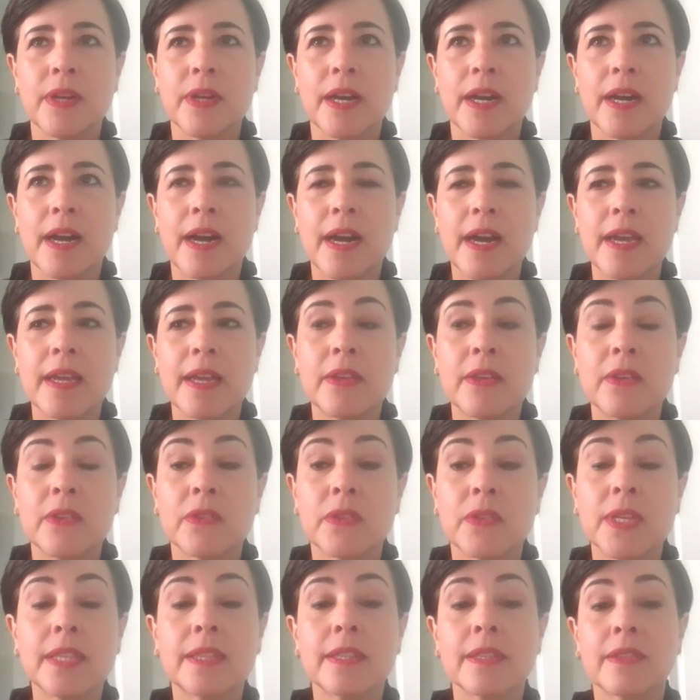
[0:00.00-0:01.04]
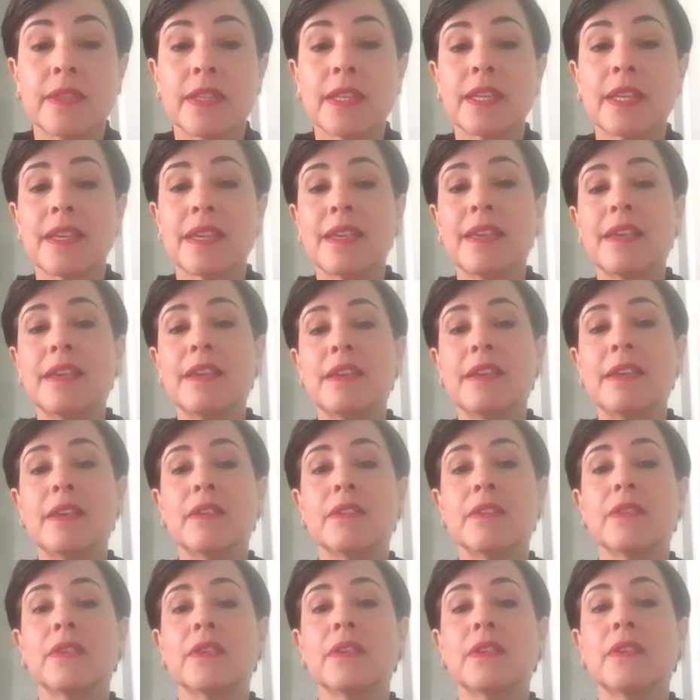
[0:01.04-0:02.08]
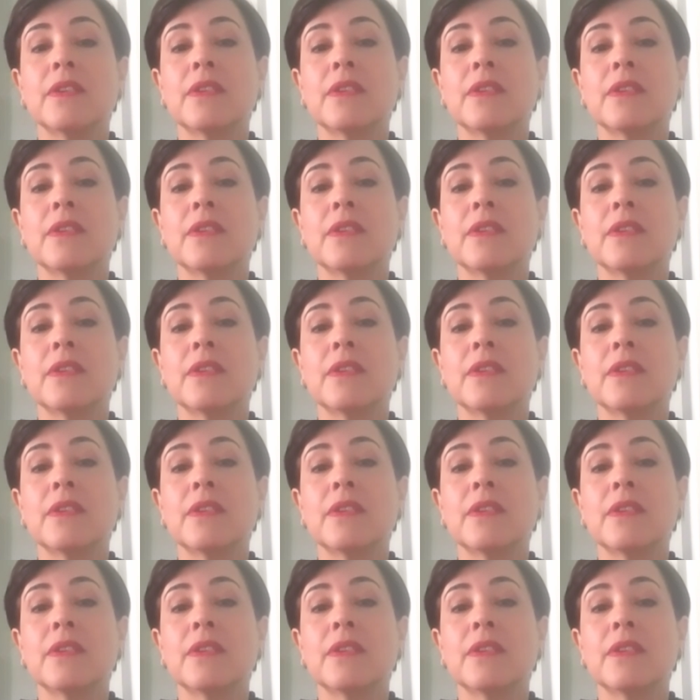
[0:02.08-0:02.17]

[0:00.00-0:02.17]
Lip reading: I think that the key